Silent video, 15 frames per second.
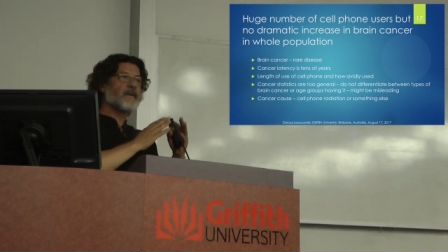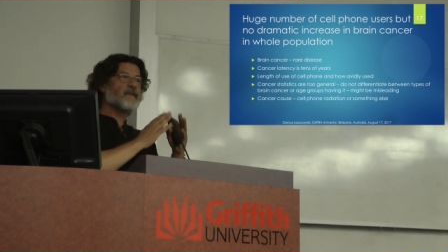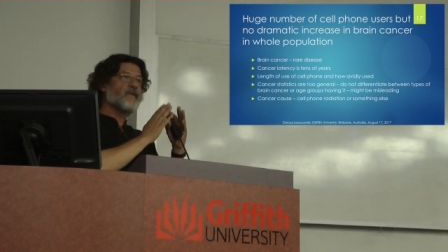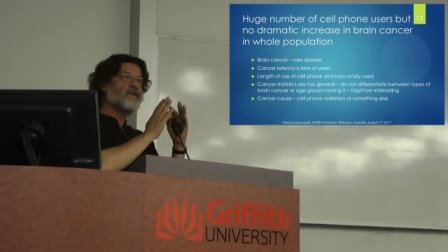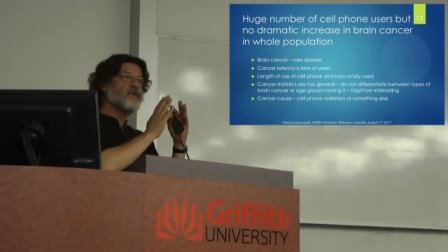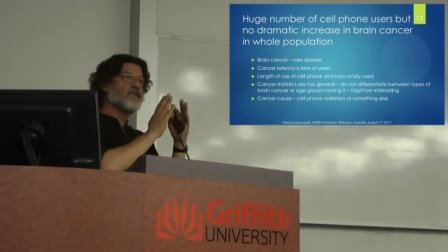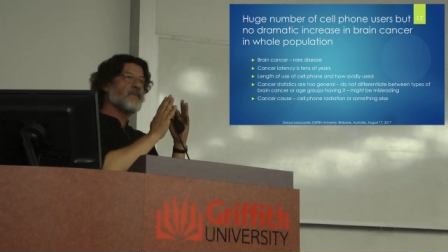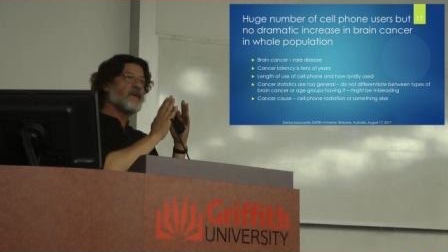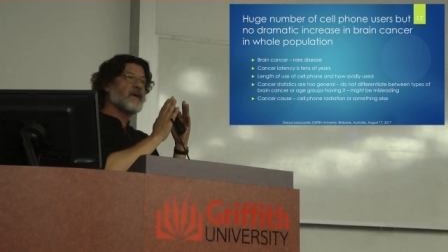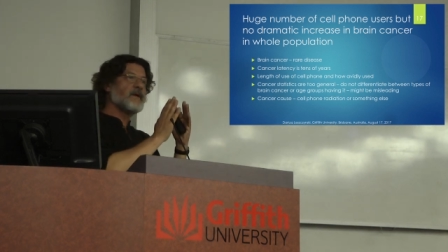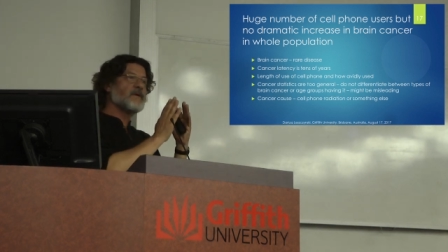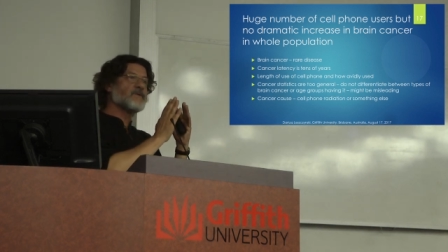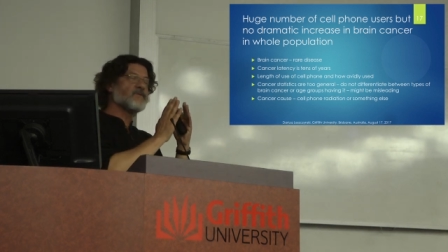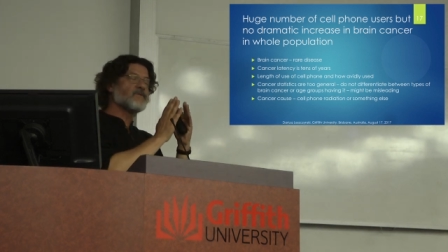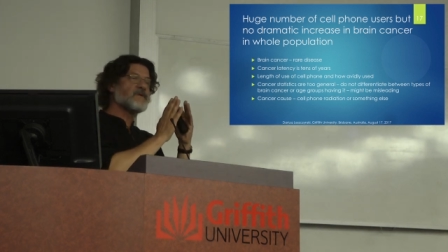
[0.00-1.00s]
But when you
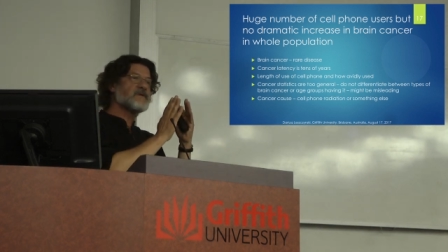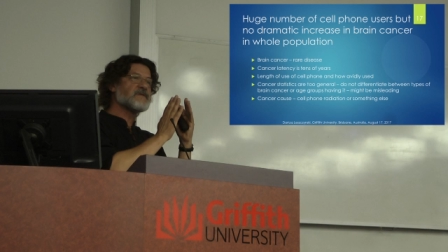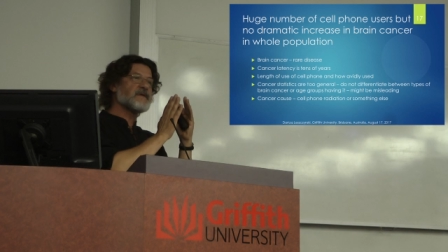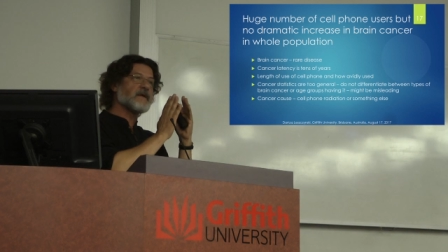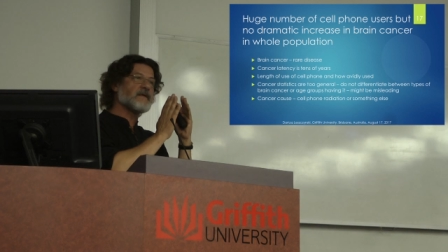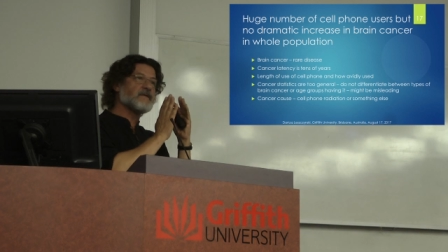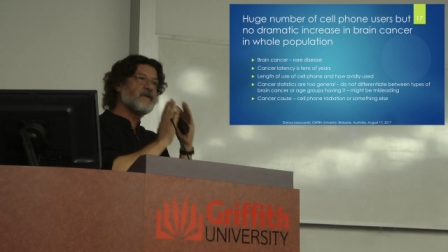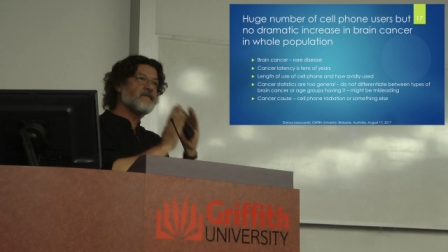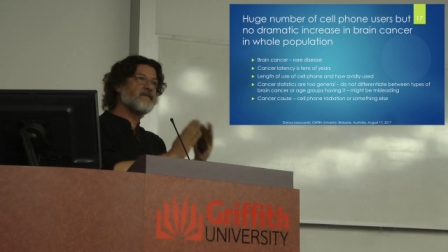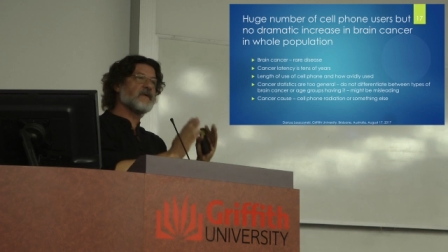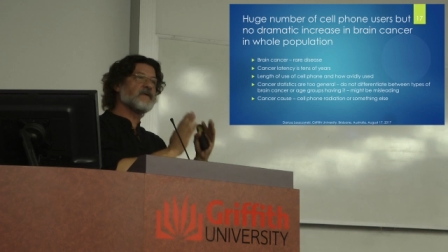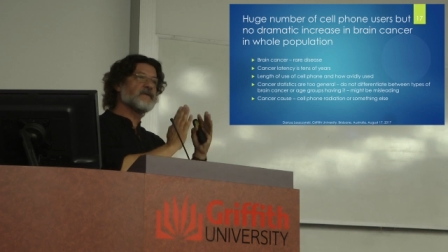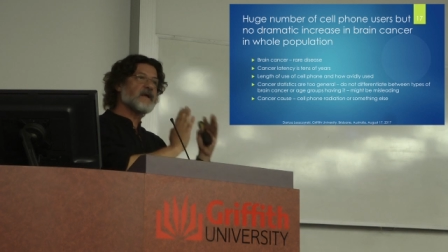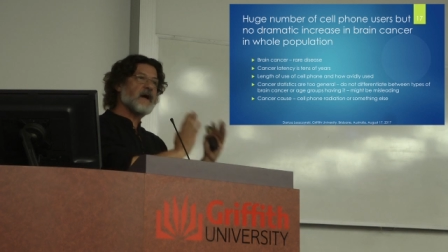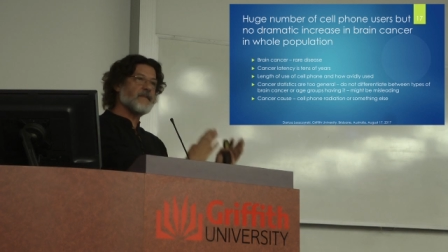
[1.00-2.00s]
begin to dissect
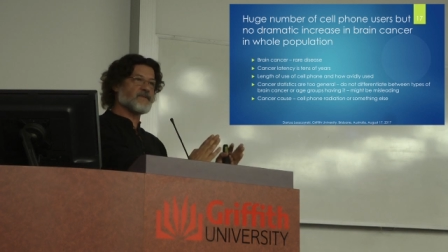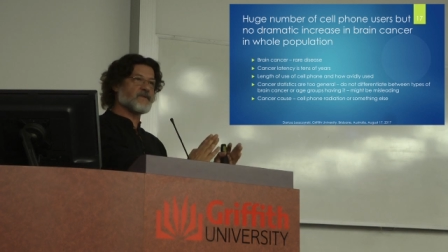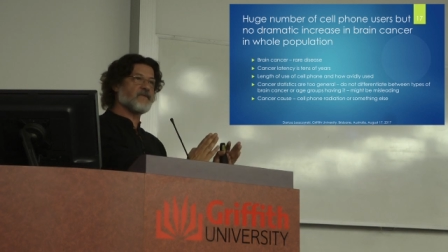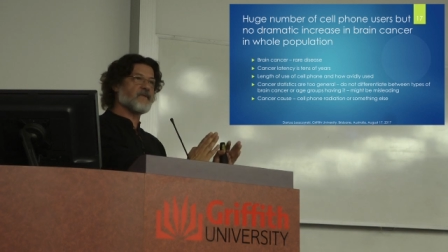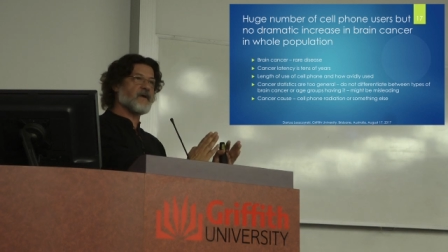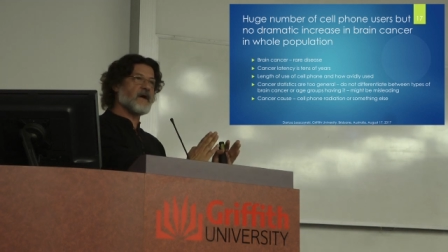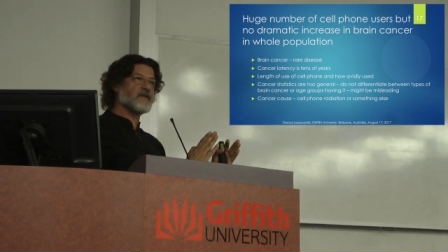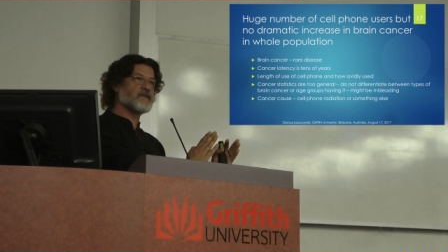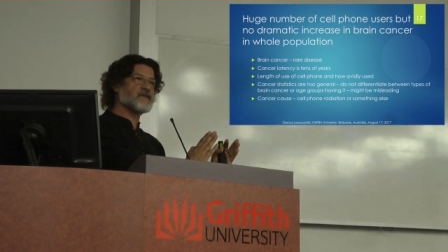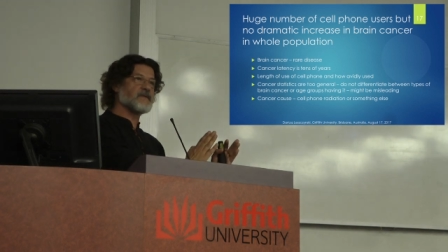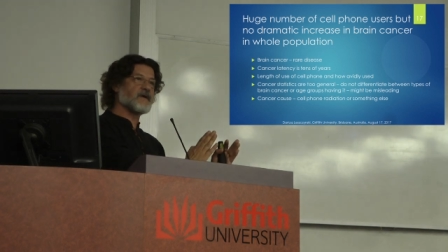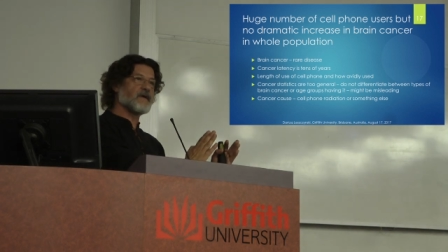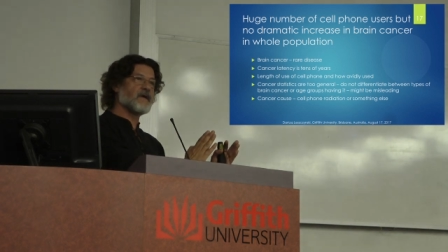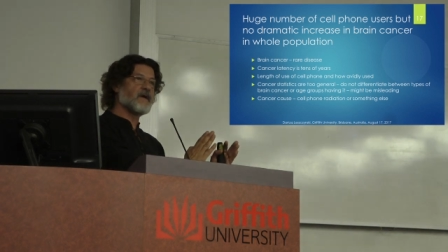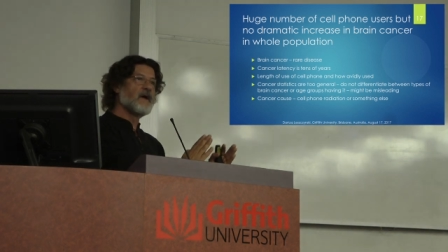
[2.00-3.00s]
different types of
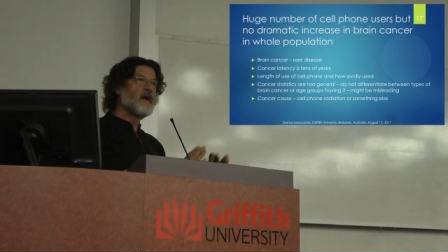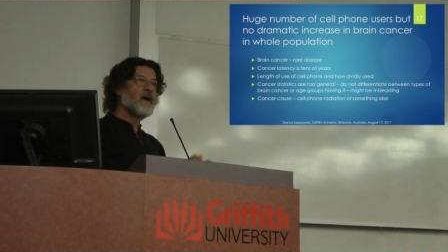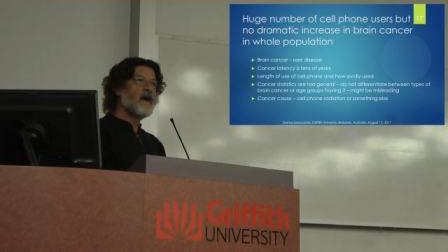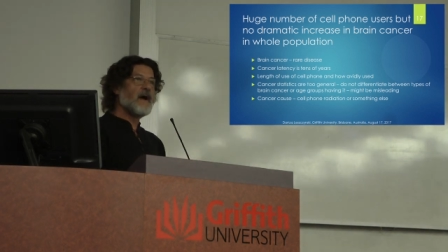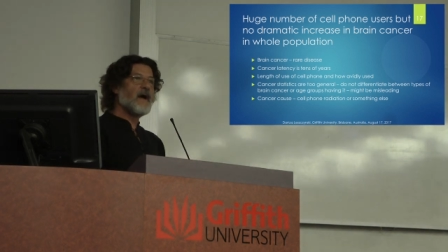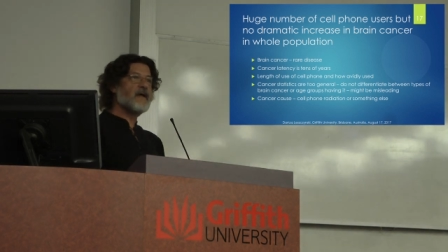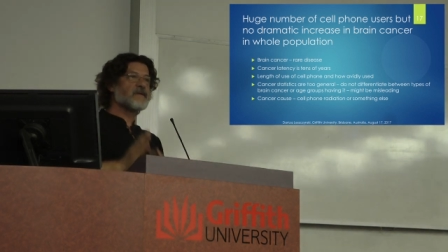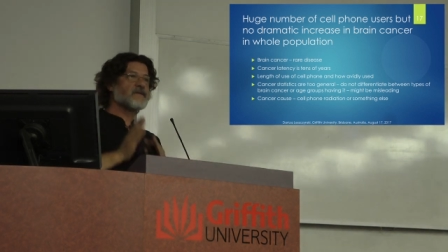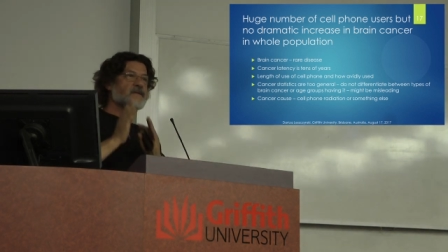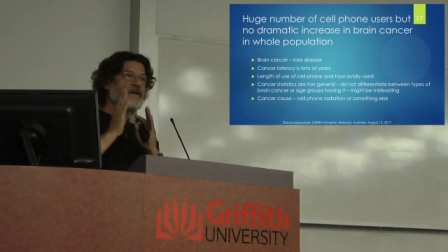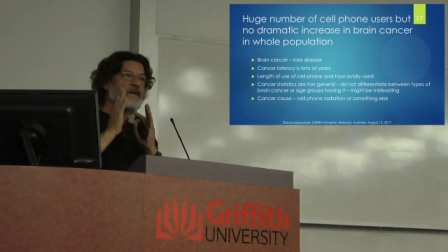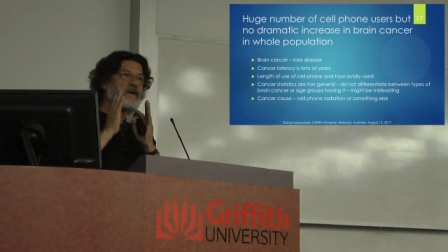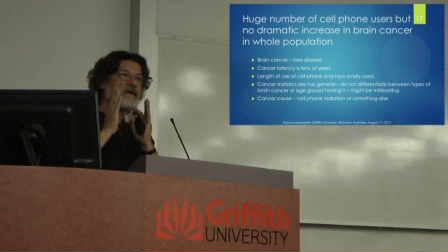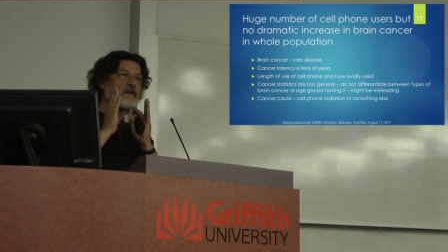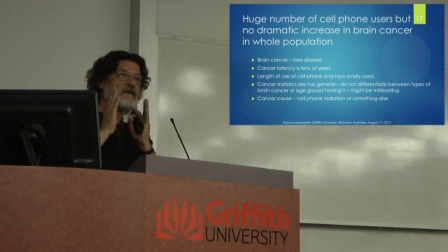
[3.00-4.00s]
cancer
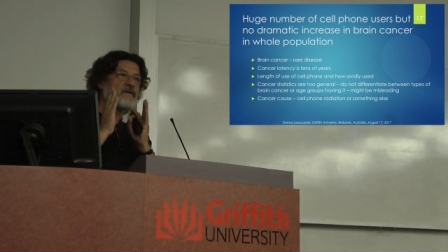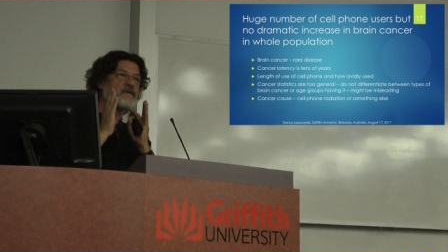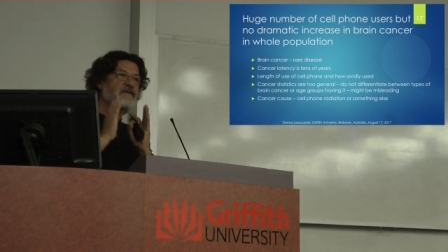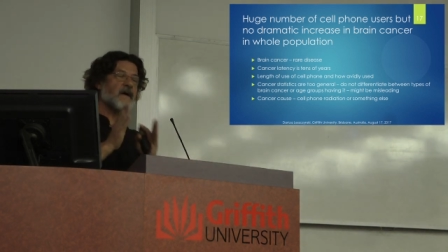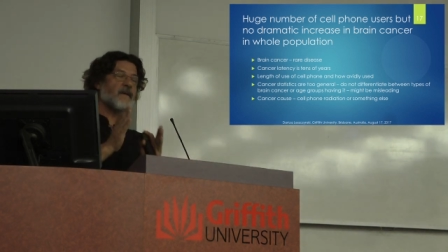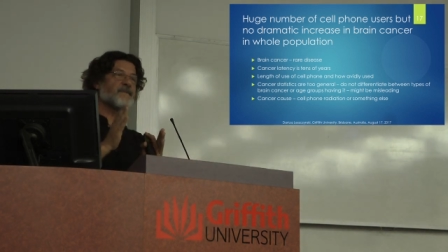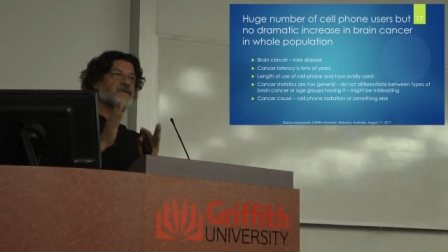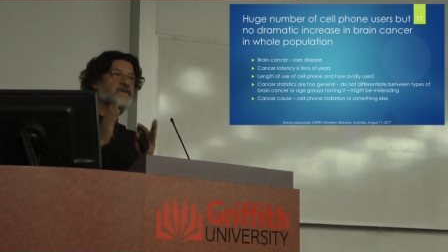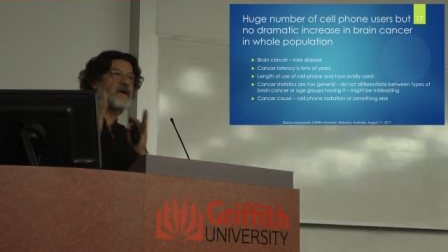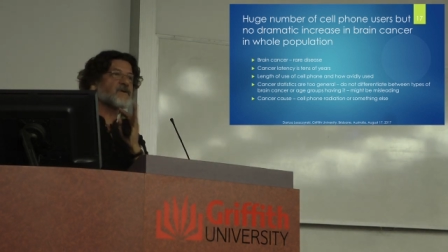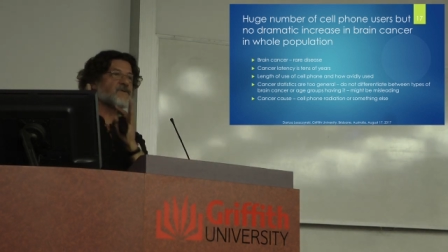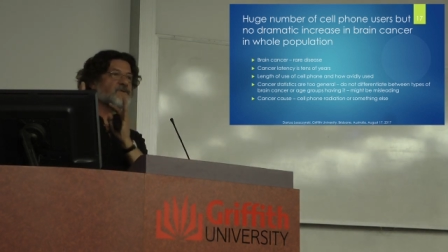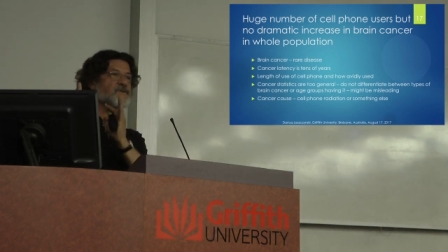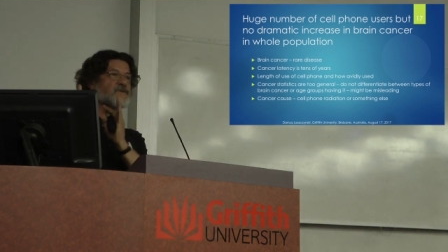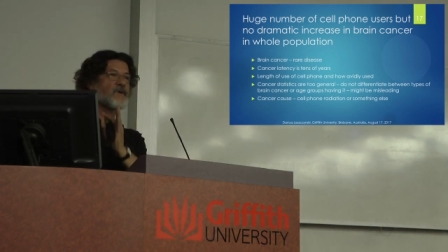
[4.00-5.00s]
and
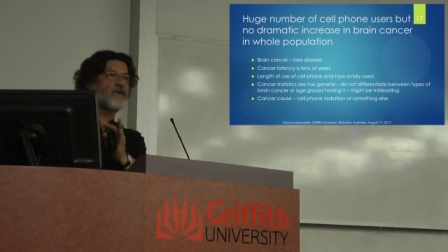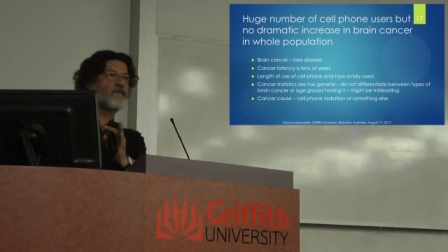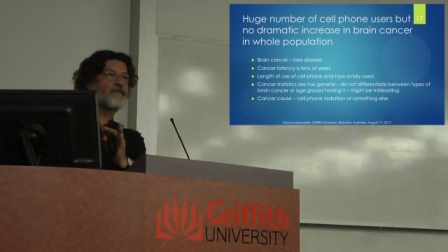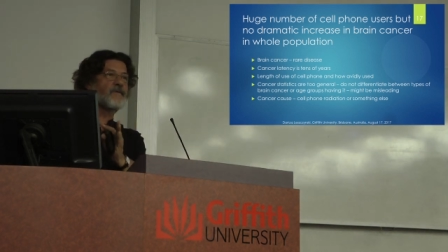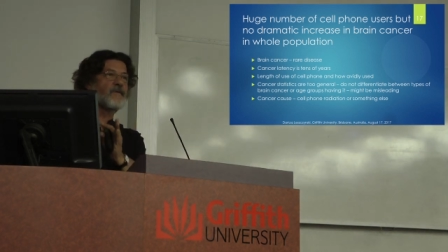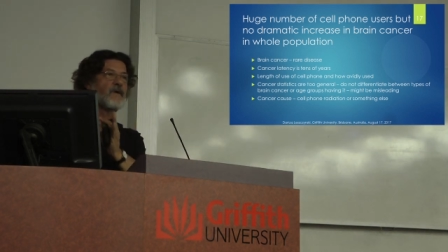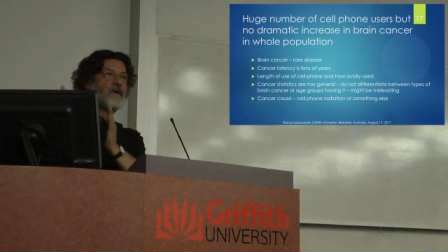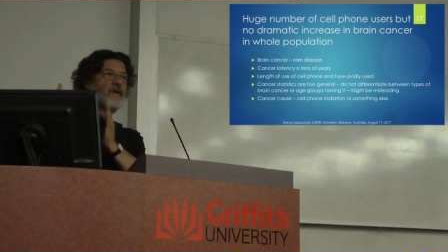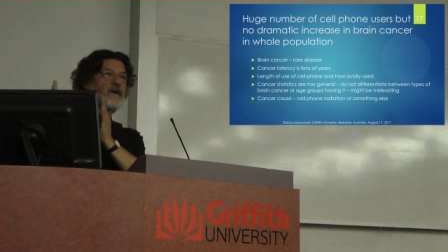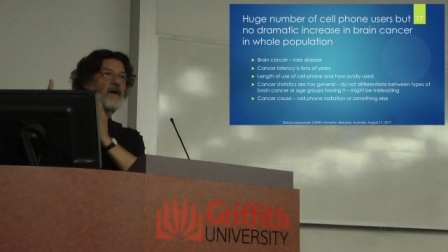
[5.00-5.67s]
subsections of